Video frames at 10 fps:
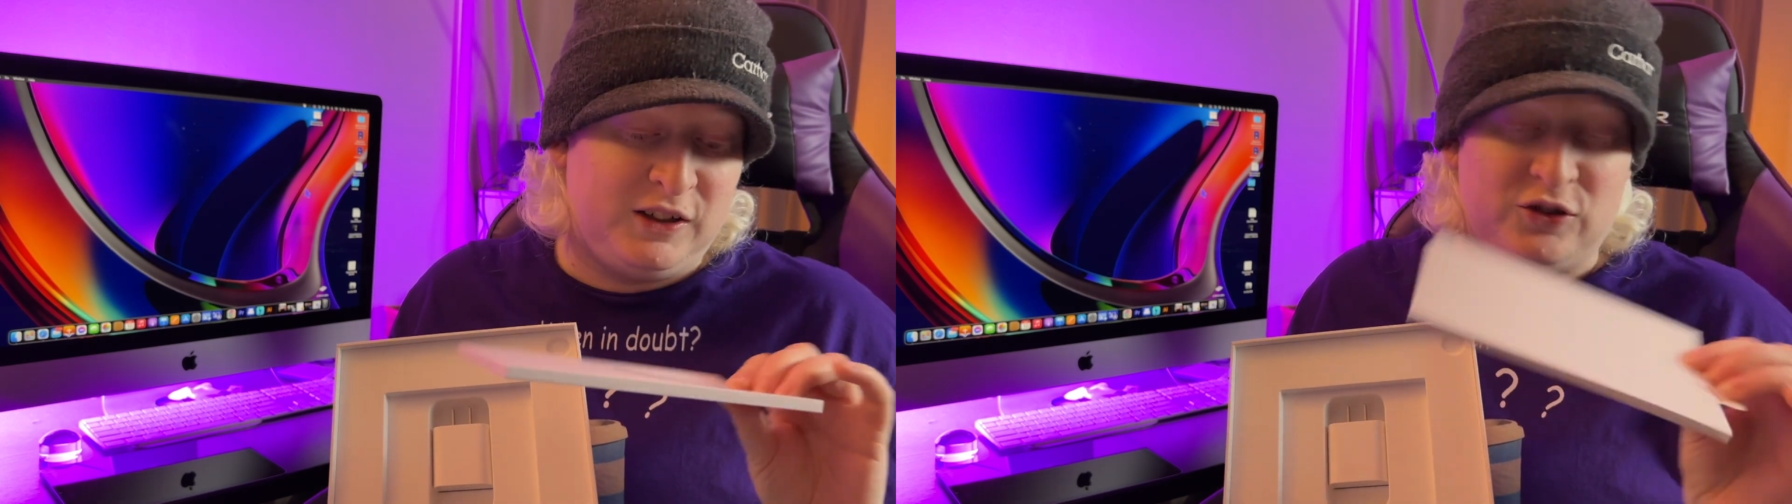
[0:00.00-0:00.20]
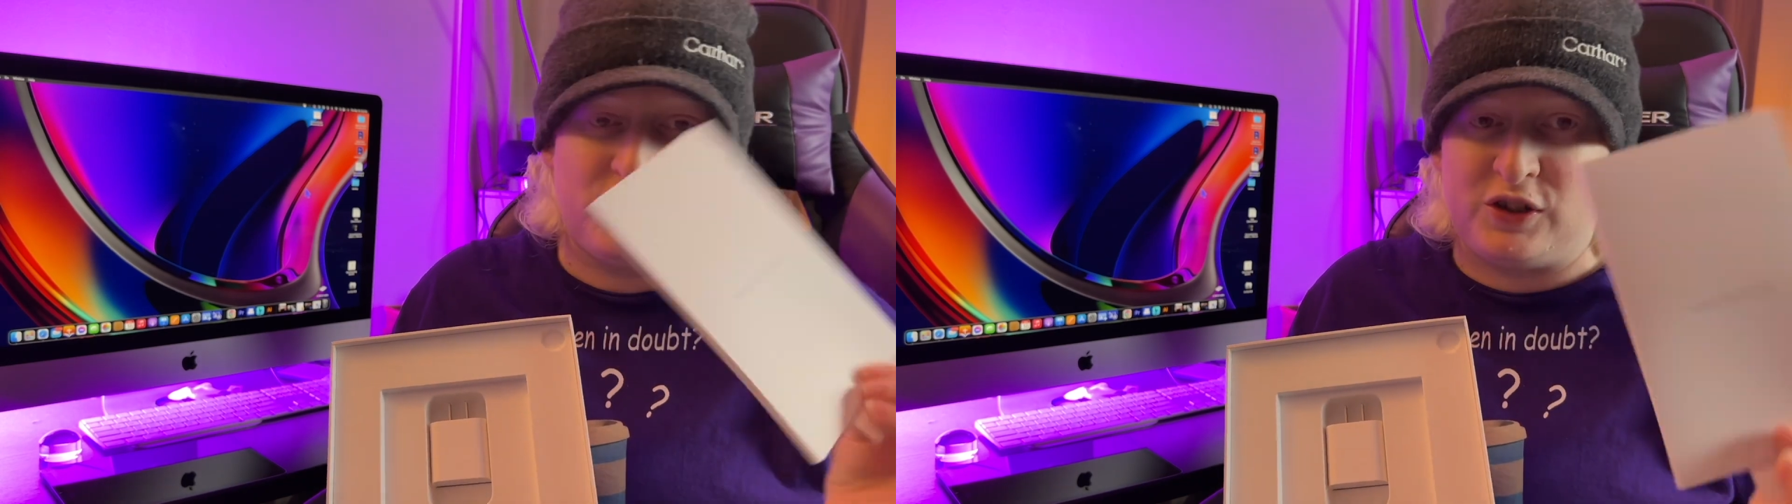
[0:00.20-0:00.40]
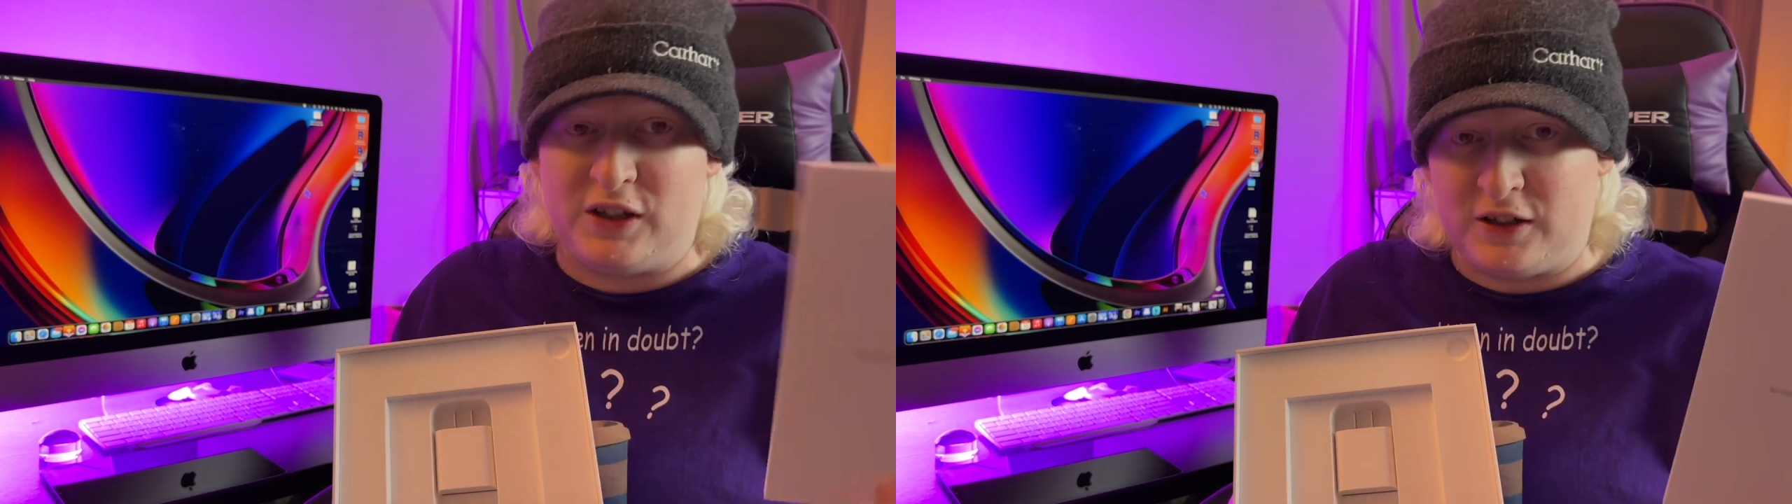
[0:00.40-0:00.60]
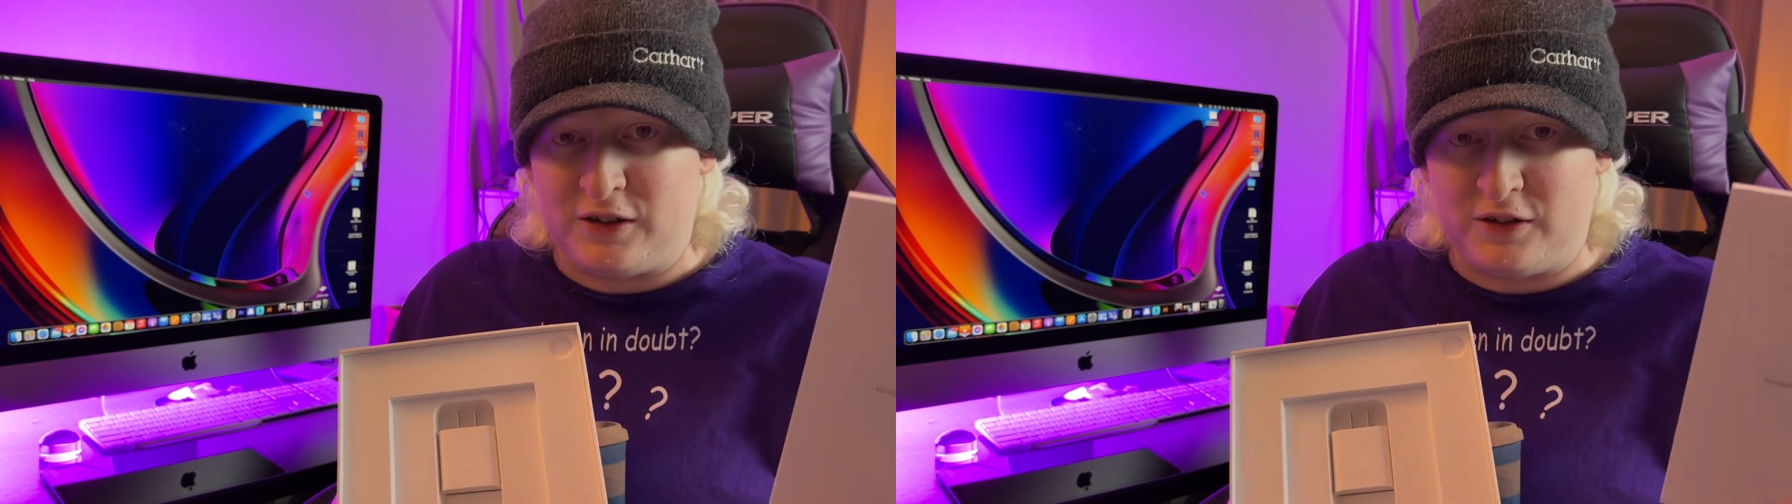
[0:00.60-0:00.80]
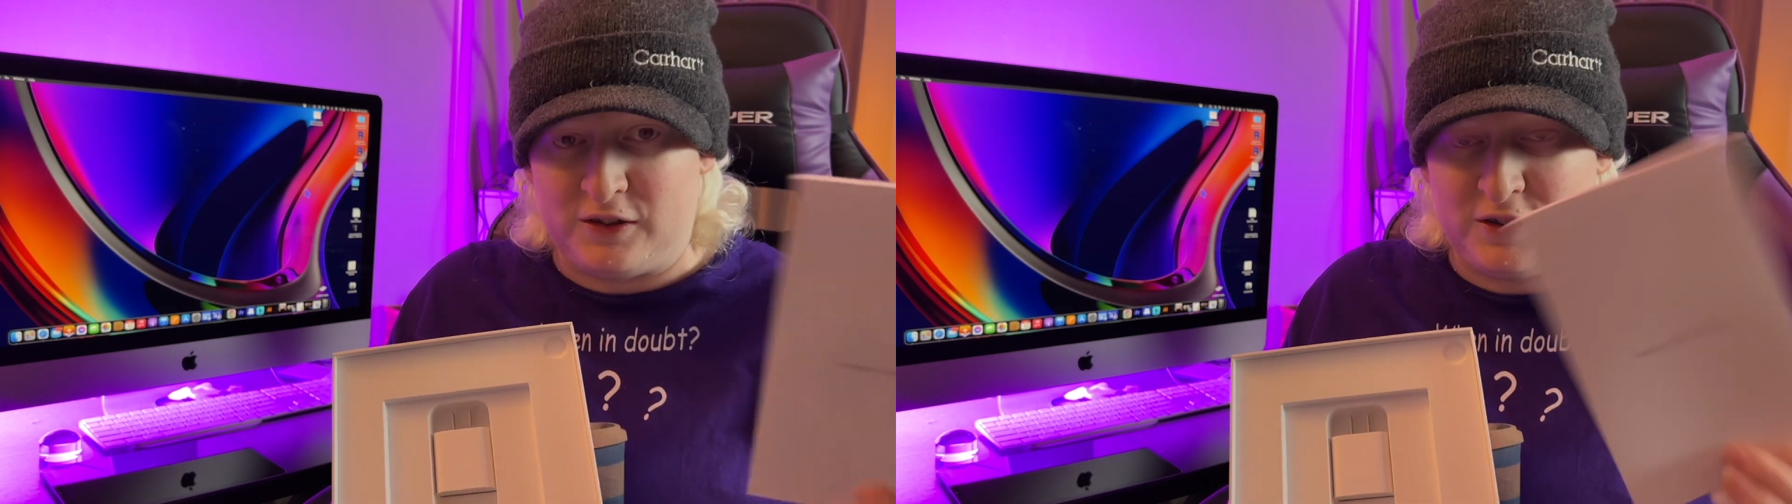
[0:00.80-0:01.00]
your
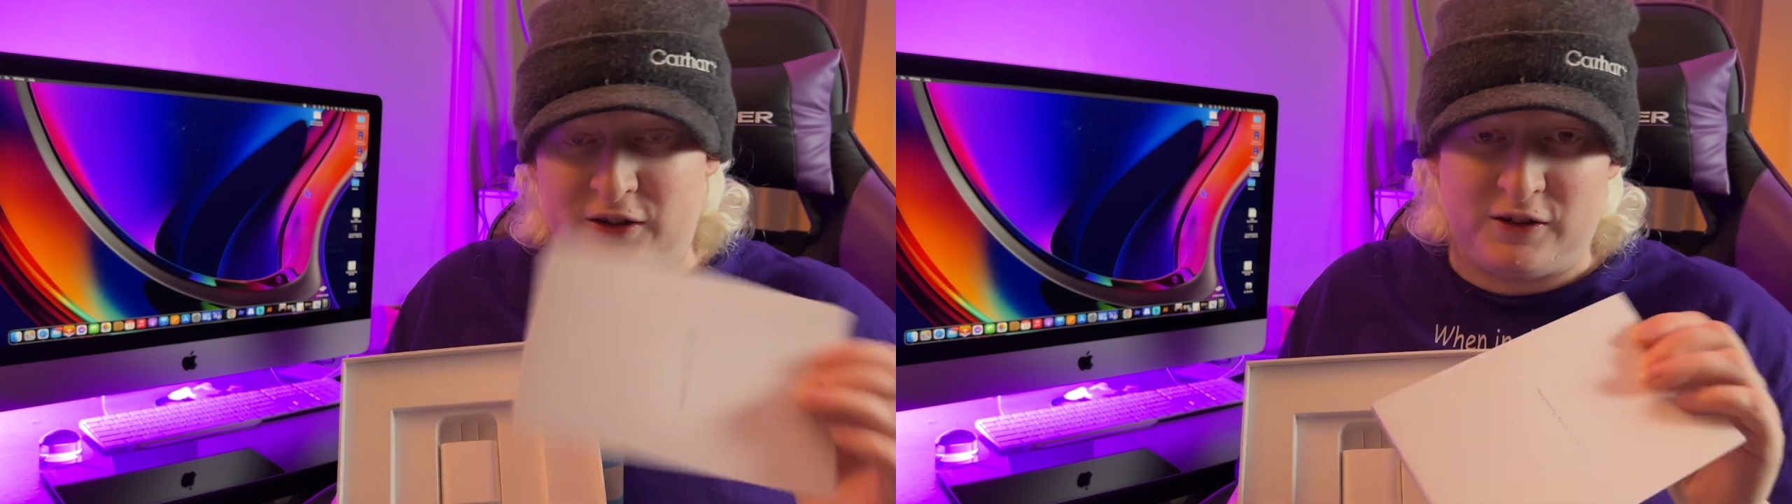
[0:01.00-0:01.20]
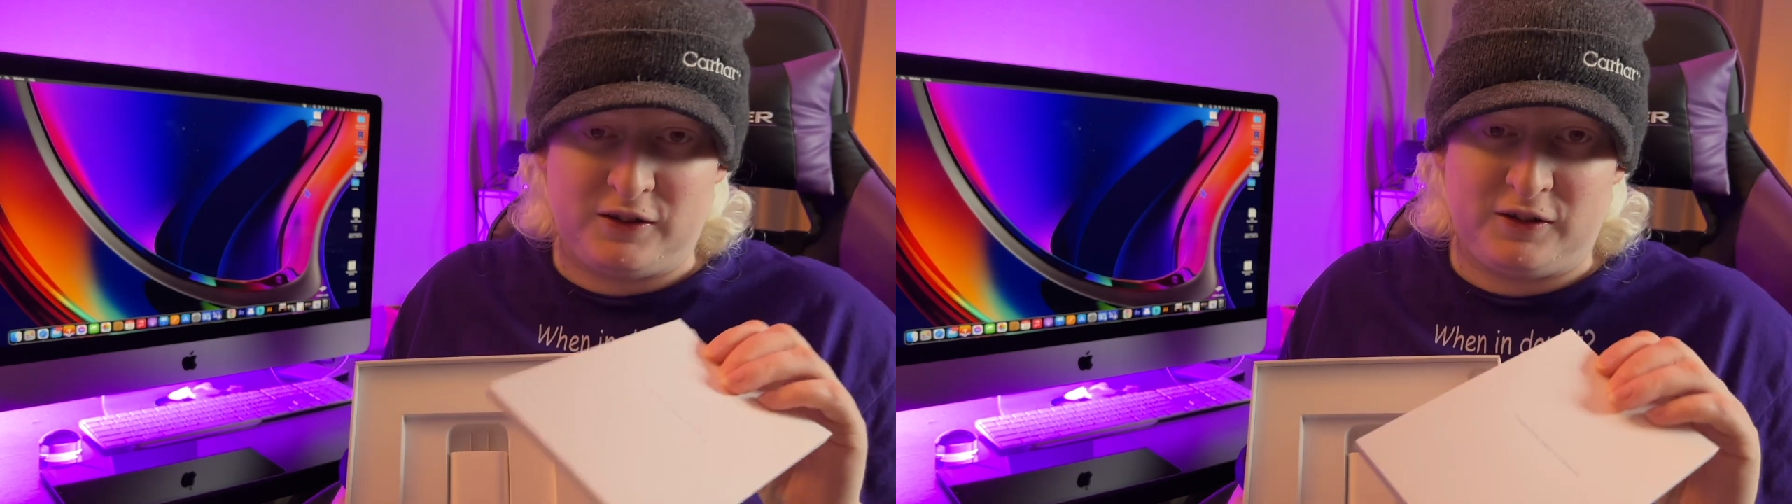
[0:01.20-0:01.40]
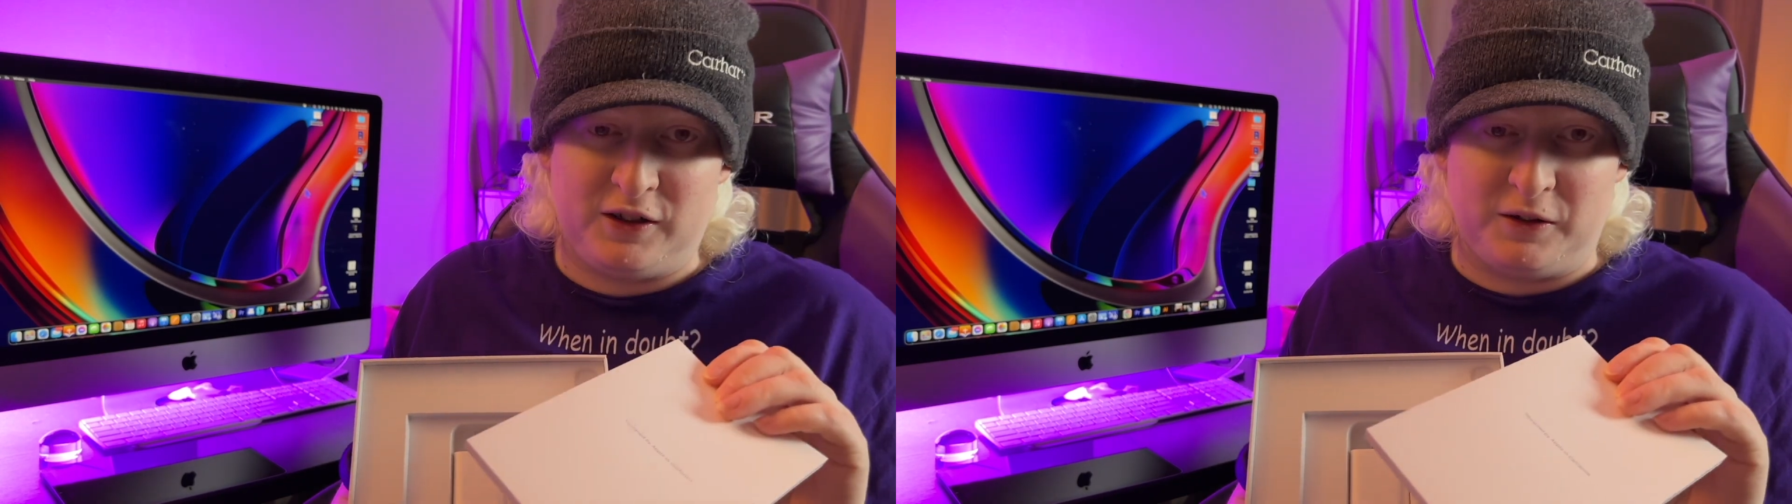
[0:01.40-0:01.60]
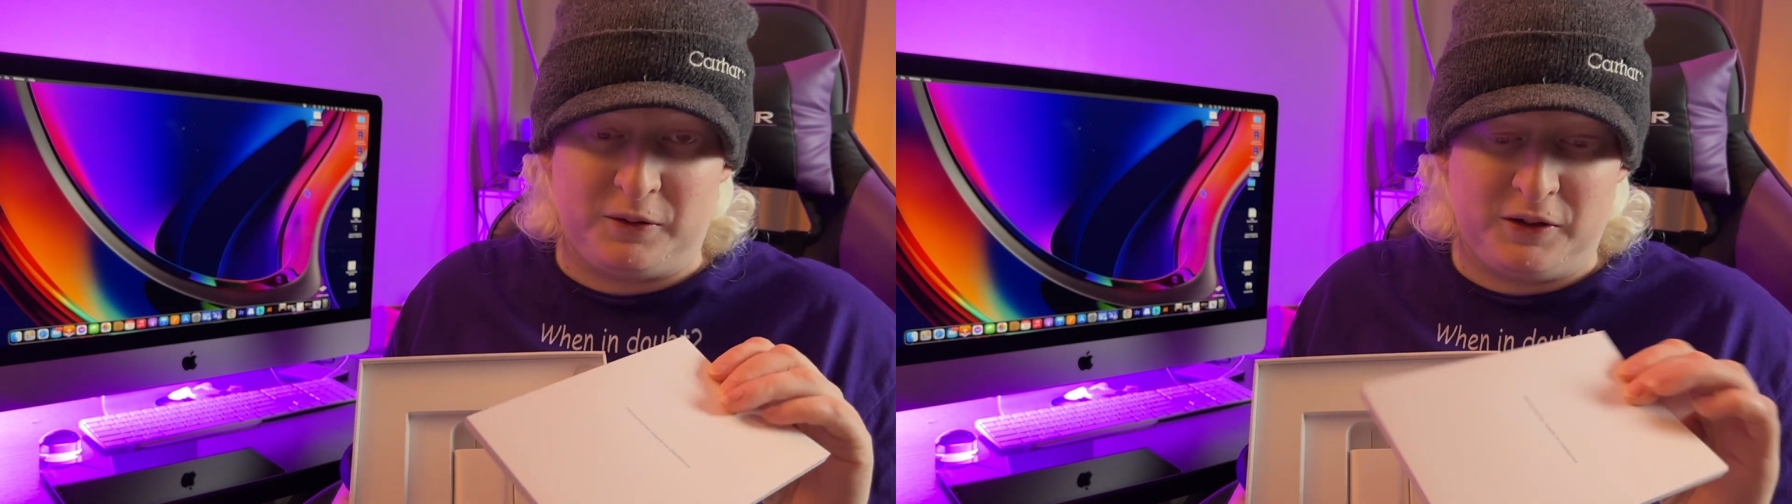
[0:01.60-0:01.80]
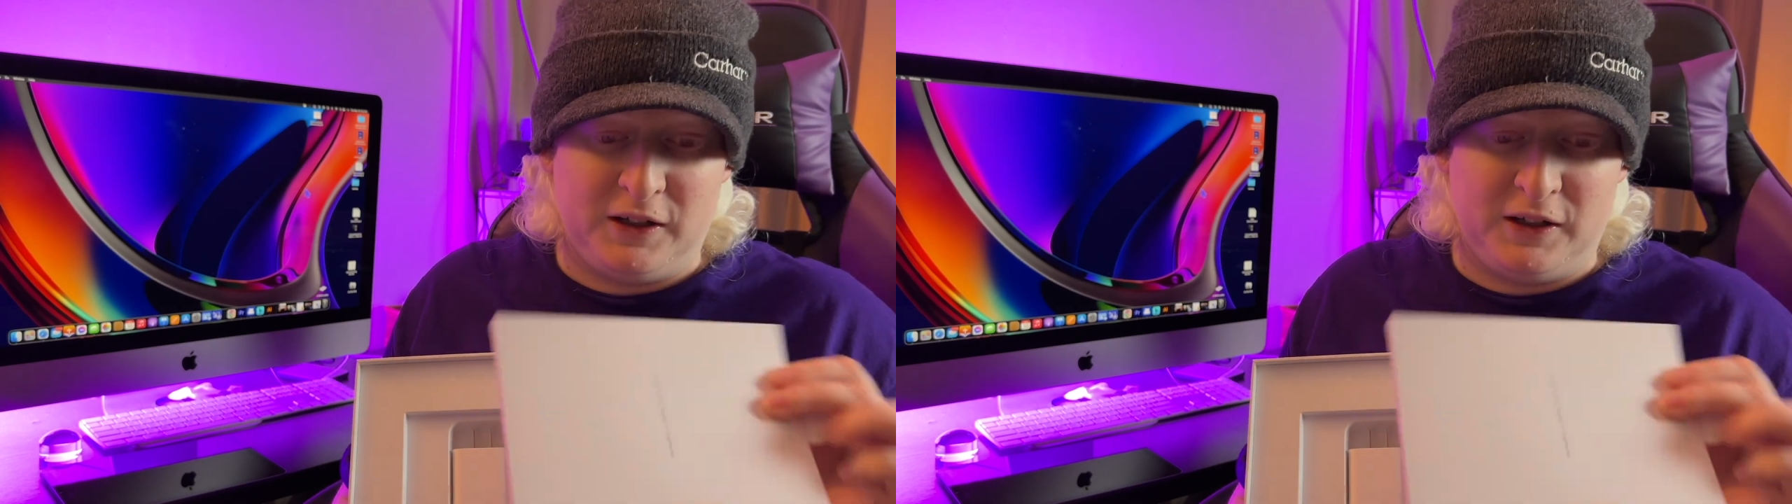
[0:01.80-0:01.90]
stickers, you know,